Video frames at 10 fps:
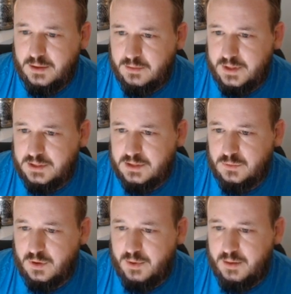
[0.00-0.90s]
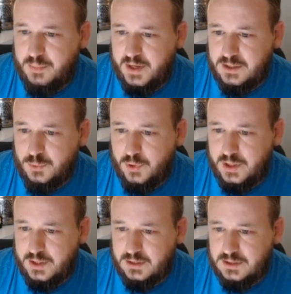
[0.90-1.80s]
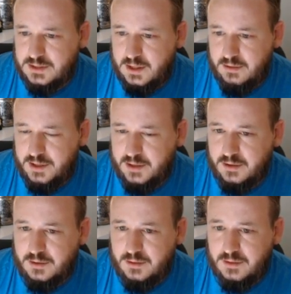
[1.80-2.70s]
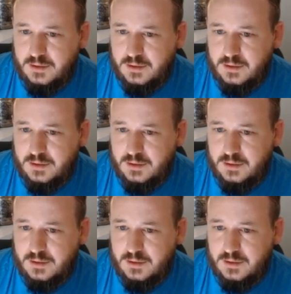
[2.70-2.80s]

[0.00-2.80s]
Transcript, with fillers: So this is where my base point is down here.